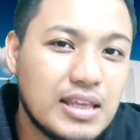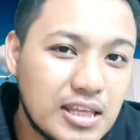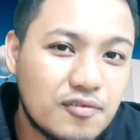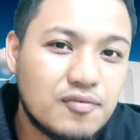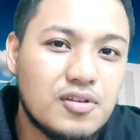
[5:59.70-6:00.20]

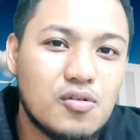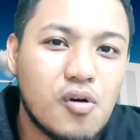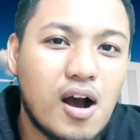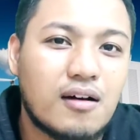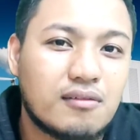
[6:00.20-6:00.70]
If you
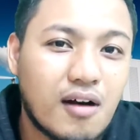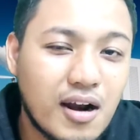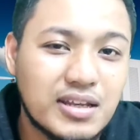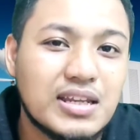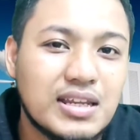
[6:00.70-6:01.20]
are
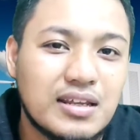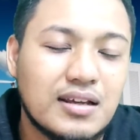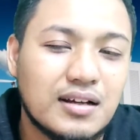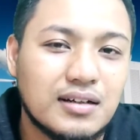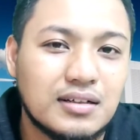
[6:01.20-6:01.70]
running
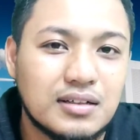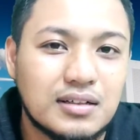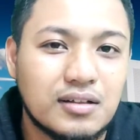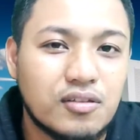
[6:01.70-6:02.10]
a